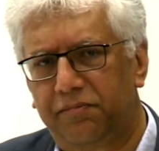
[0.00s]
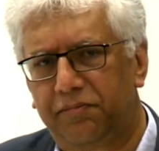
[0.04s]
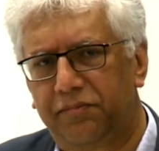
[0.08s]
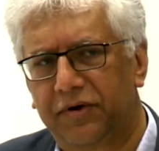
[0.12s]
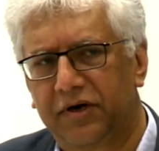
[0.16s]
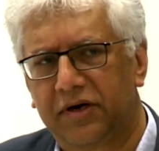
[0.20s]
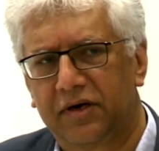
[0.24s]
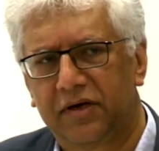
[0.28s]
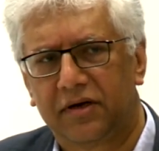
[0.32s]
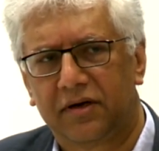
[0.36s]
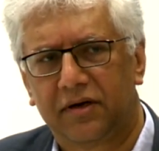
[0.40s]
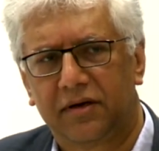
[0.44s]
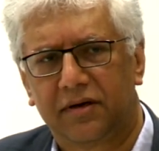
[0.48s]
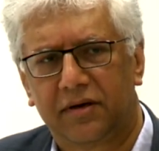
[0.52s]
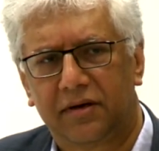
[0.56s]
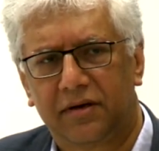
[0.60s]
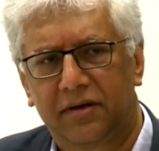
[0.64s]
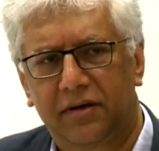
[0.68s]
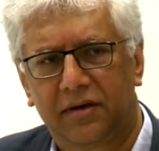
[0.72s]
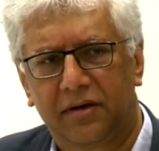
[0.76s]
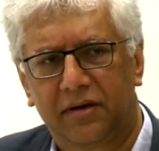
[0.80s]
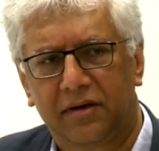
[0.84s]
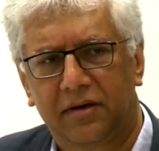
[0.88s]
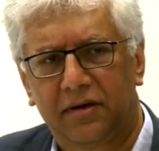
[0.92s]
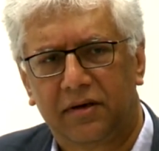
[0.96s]
But
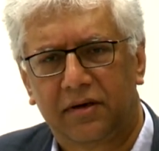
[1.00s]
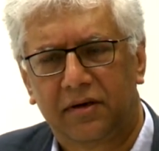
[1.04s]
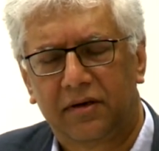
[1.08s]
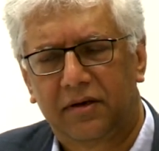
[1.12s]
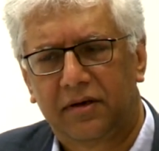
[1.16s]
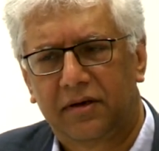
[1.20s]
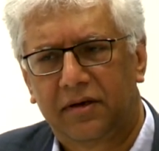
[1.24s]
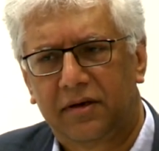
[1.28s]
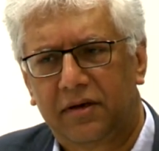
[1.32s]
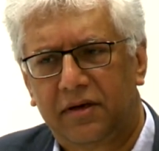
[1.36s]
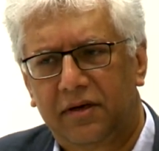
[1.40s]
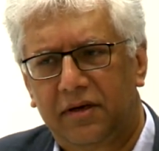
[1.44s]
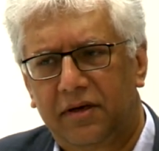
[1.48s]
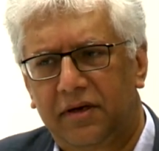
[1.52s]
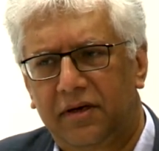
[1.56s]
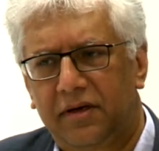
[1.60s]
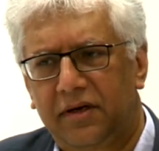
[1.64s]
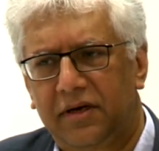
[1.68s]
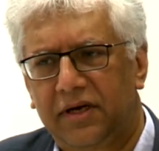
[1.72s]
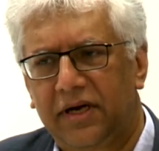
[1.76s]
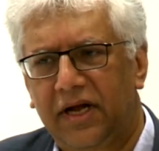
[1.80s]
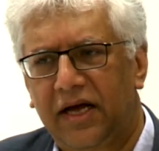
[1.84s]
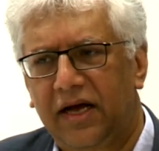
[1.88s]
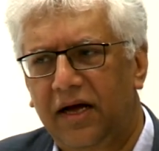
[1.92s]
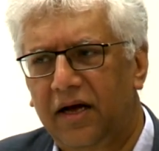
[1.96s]

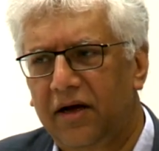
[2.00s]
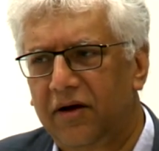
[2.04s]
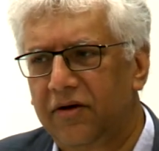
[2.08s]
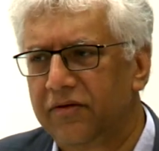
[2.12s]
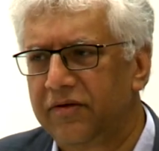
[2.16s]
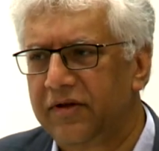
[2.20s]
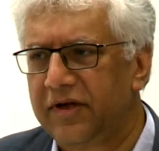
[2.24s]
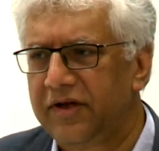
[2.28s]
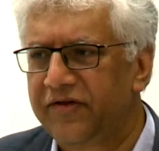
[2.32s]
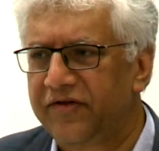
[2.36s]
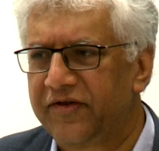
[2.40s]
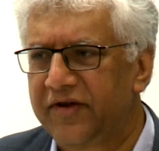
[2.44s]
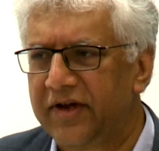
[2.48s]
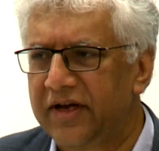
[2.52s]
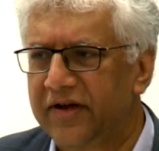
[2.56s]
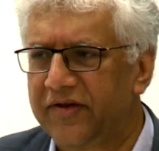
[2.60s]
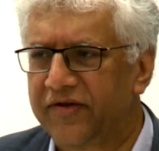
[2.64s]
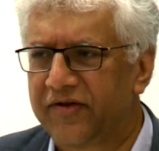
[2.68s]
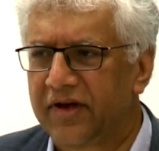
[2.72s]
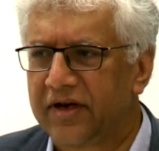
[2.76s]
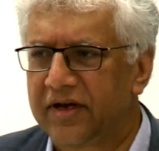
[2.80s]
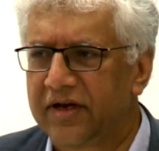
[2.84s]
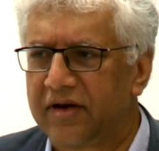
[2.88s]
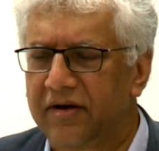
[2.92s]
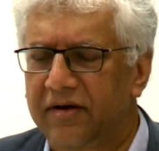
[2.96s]
now, these
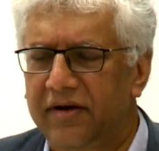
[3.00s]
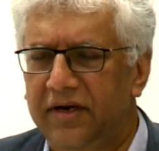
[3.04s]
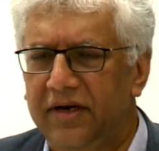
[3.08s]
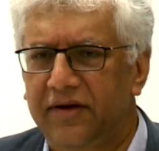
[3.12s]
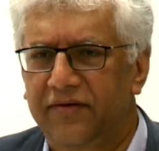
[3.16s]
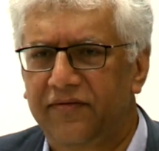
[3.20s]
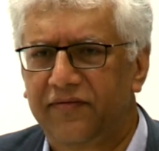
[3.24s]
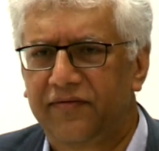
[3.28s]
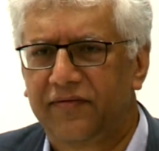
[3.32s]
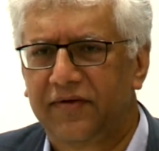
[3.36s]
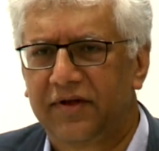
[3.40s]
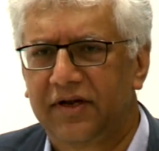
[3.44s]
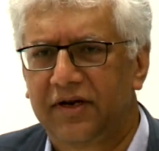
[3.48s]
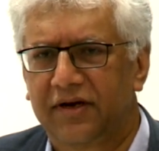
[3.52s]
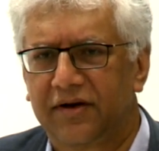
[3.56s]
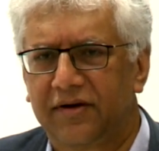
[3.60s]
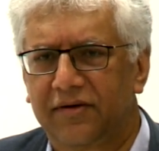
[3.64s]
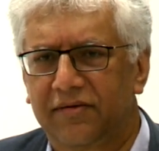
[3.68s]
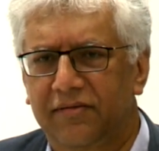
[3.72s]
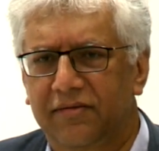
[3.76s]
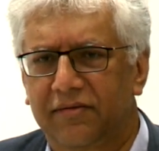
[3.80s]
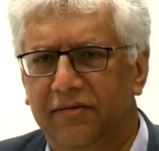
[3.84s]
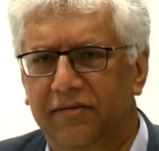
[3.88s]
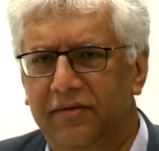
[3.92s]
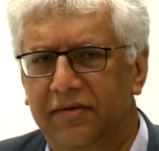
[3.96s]
days, I kind of, you
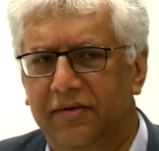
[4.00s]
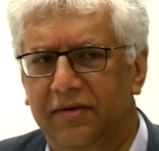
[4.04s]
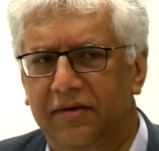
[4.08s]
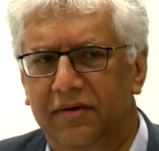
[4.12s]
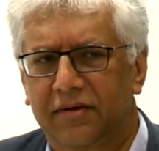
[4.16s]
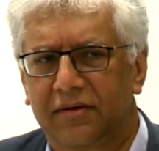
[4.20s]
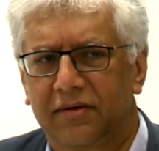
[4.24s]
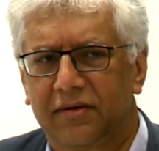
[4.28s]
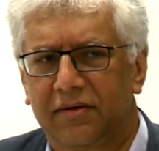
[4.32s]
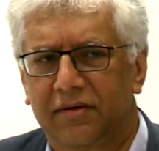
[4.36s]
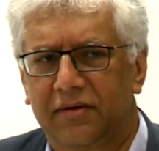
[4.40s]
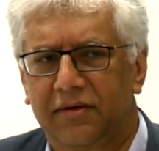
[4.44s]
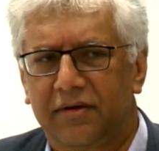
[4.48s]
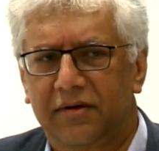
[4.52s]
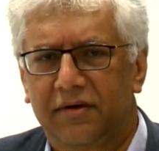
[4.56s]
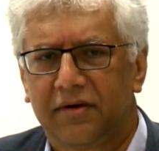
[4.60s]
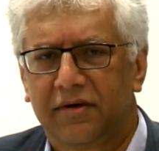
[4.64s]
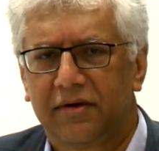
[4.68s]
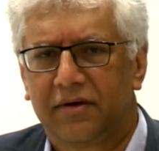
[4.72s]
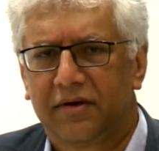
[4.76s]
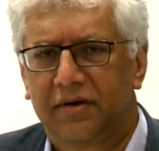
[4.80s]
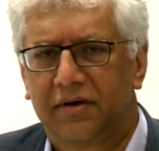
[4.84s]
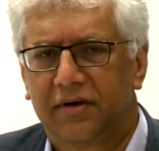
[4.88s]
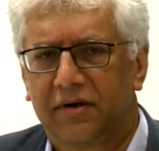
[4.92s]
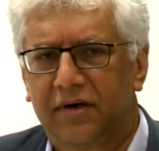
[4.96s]

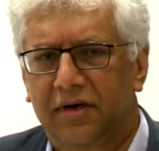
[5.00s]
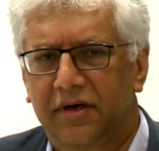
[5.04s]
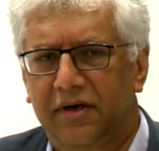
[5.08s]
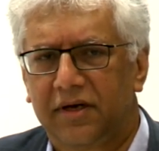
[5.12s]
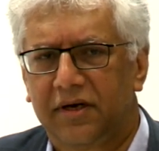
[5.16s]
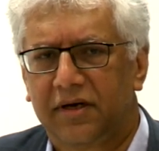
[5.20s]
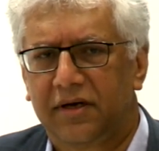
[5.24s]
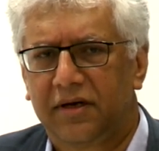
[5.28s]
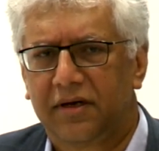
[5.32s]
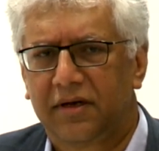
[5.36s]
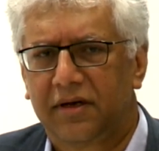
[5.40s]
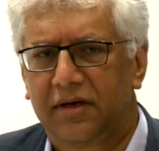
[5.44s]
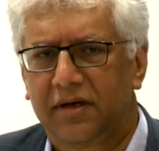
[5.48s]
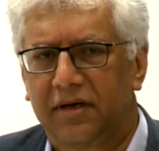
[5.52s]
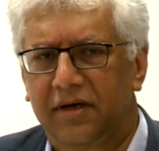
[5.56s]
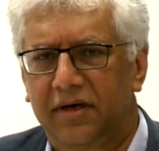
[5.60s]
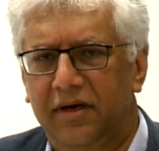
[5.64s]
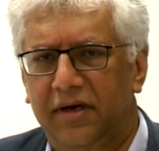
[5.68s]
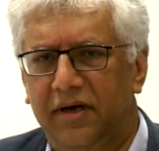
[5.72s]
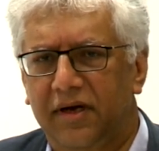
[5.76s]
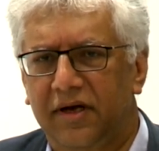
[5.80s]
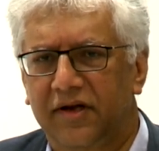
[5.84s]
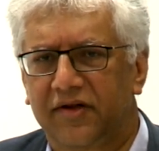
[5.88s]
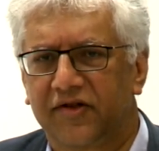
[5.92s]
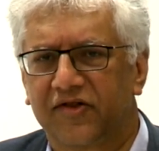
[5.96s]
know, I
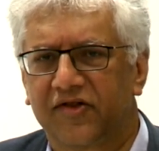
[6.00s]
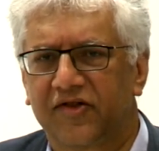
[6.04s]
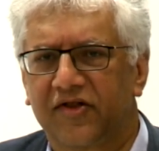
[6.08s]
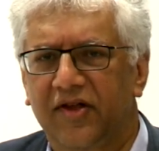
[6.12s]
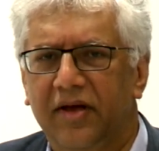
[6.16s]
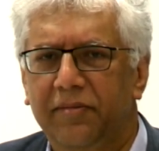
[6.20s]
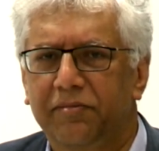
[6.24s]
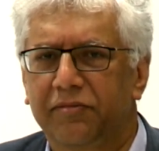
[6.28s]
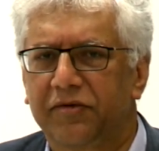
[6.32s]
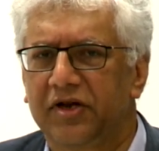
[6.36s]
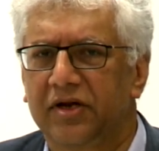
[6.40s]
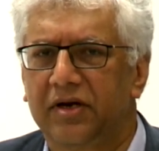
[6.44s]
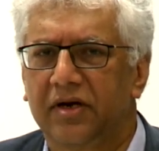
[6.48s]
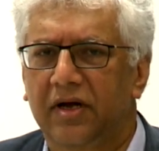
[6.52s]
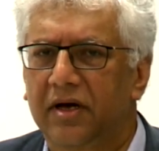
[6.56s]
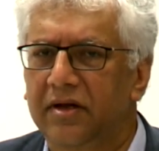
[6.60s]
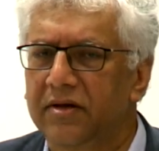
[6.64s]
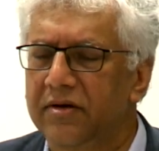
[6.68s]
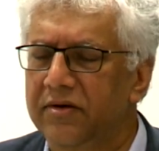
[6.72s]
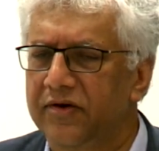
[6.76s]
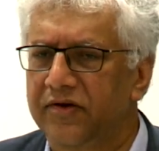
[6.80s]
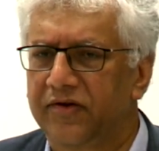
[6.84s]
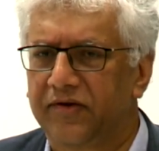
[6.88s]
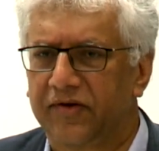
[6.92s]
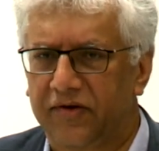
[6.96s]
accept in
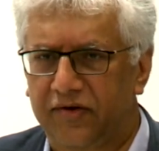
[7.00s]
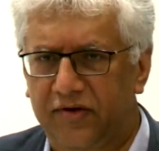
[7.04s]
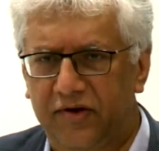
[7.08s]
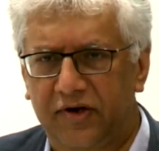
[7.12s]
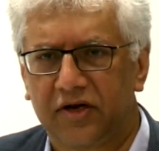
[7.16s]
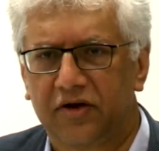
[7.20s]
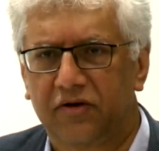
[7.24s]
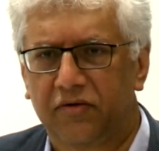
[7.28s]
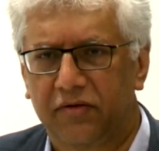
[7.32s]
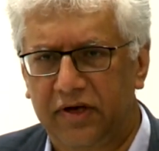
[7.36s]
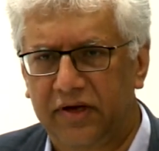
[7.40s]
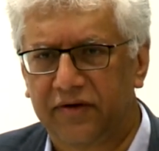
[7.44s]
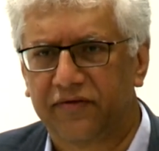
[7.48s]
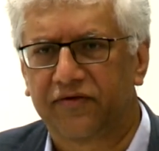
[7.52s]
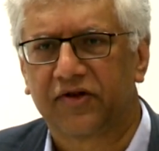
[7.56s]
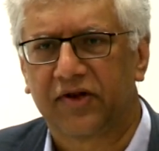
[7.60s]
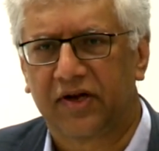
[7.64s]
others a degree of